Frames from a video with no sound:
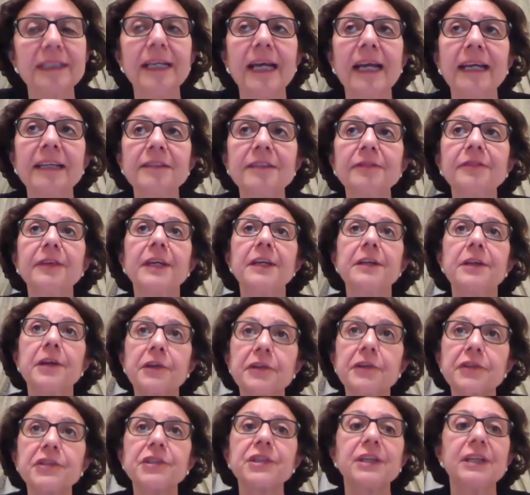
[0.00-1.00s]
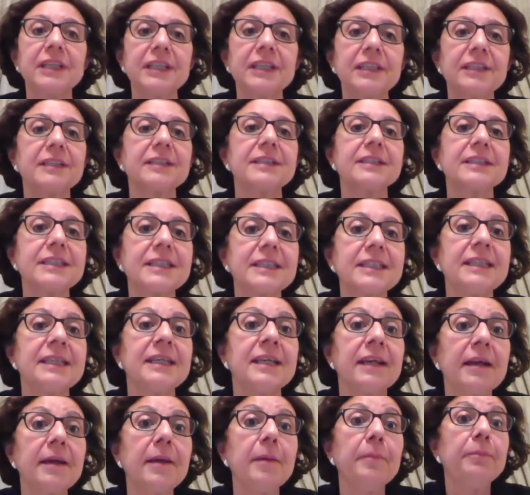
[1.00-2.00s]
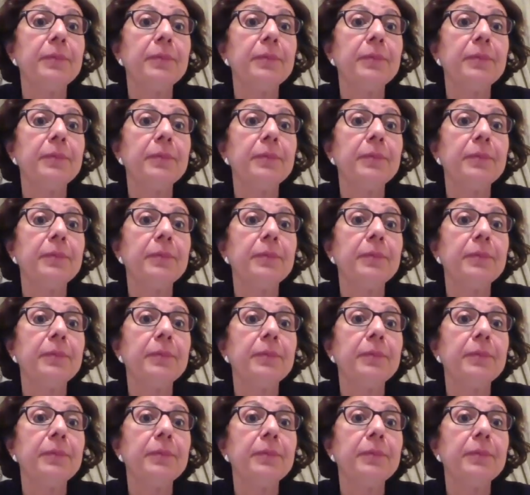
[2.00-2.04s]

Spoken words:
that financial literacy